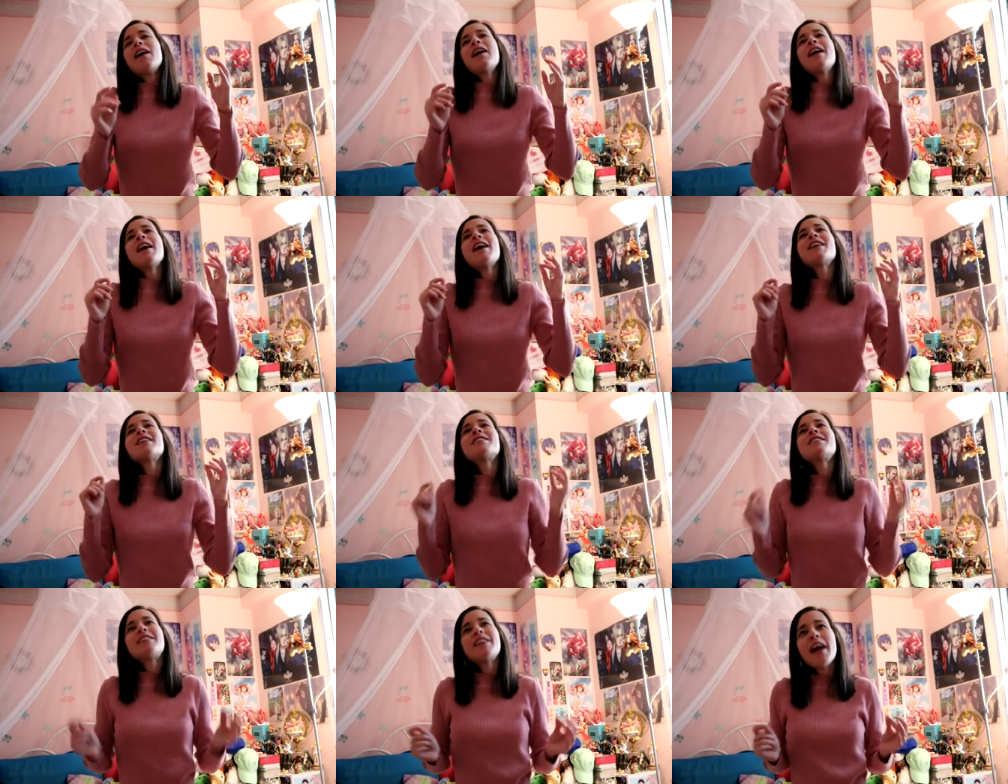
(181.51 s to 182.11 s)

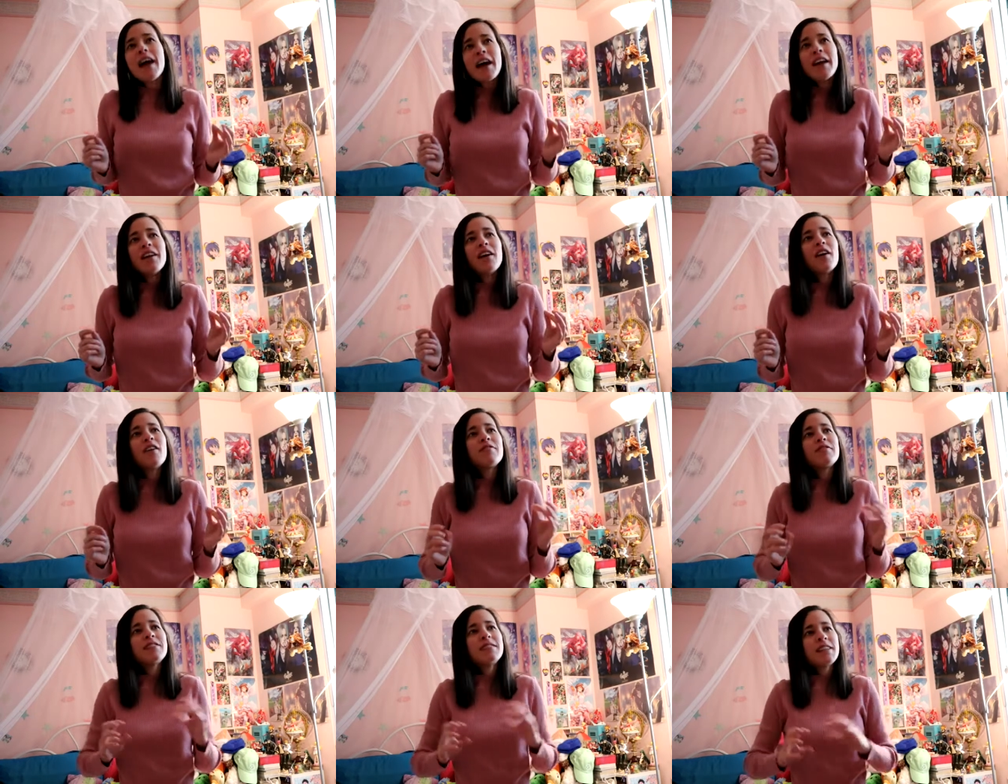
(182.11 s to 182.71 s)
Instead
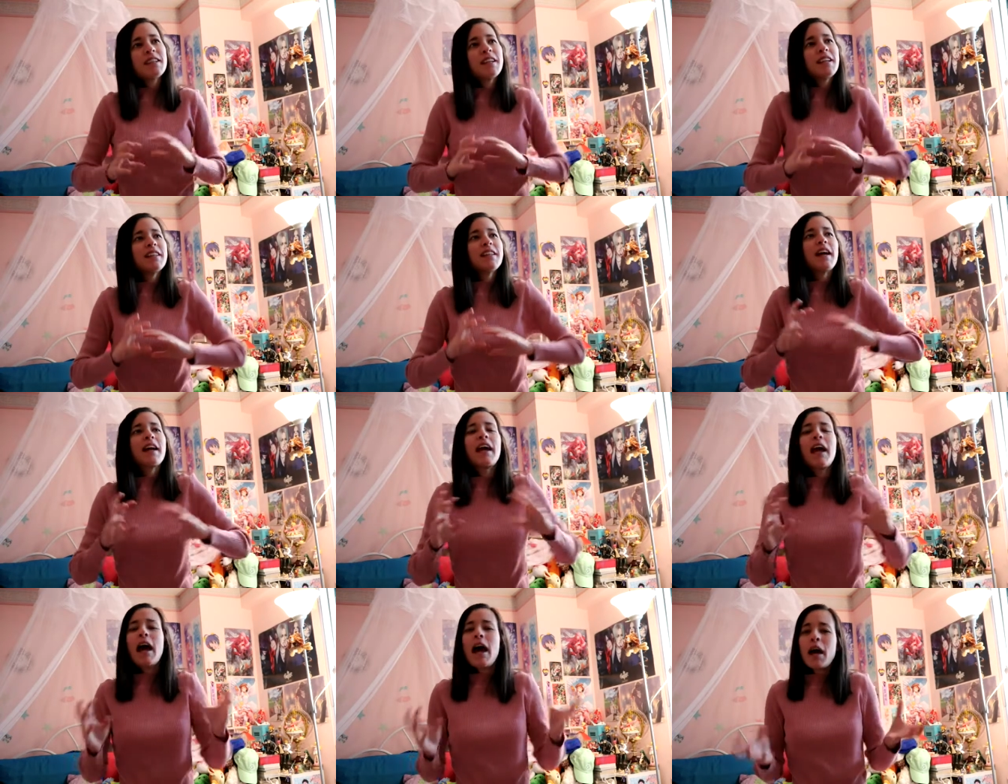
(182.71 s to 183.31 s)
of seeing
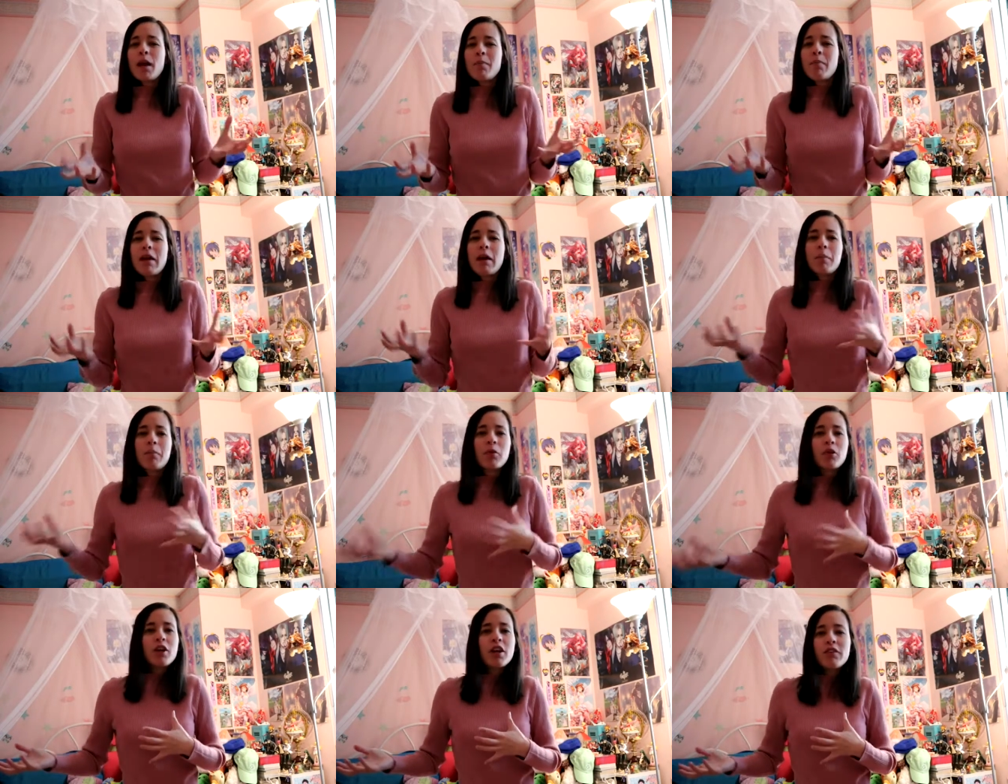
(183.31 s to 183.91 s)
like anime
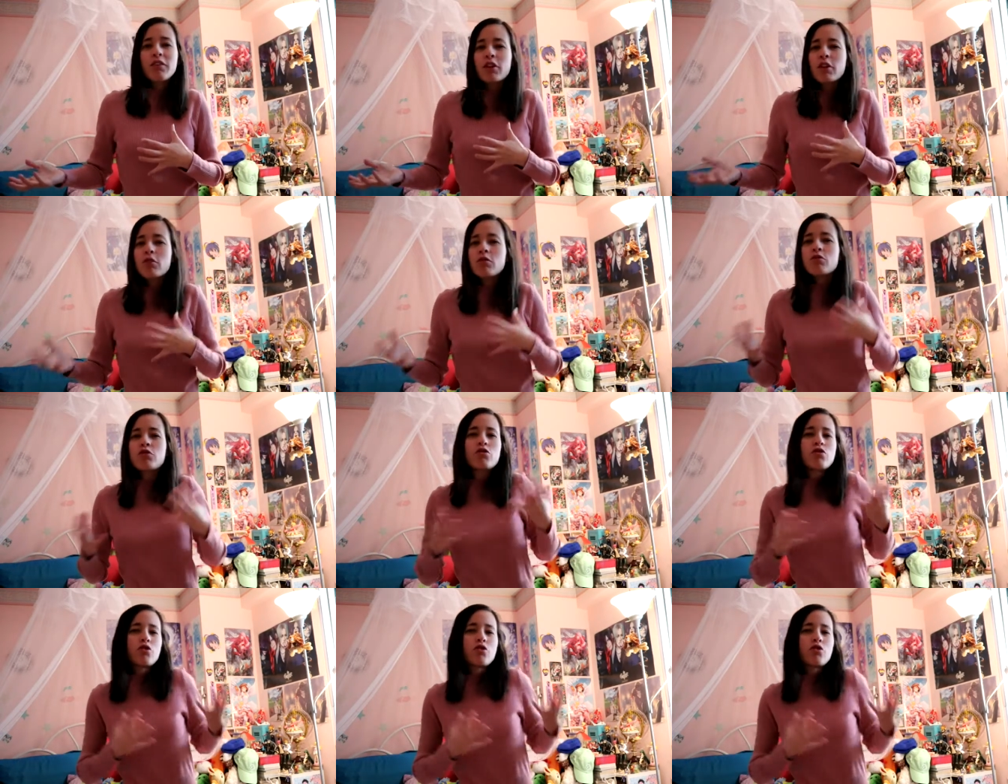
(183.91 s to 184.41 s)
previews,